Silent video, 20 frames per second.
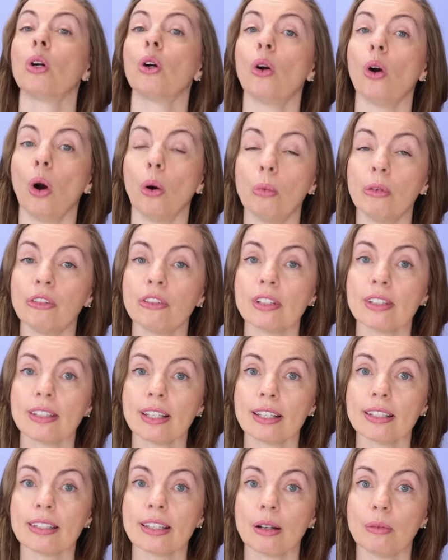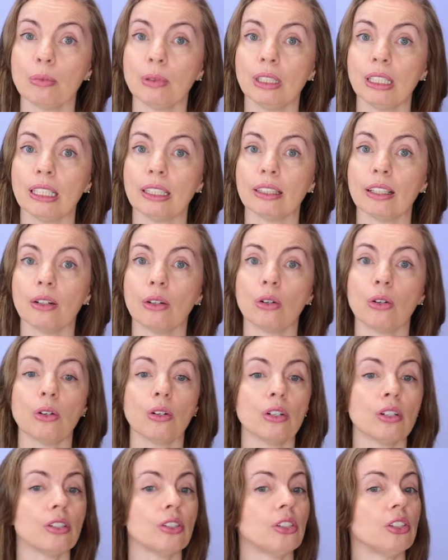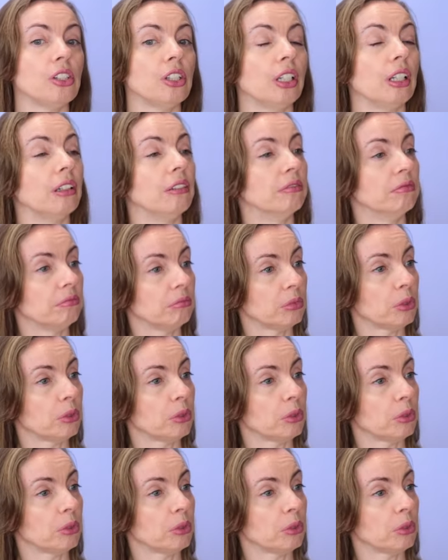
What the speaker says: como você está bonita hoje?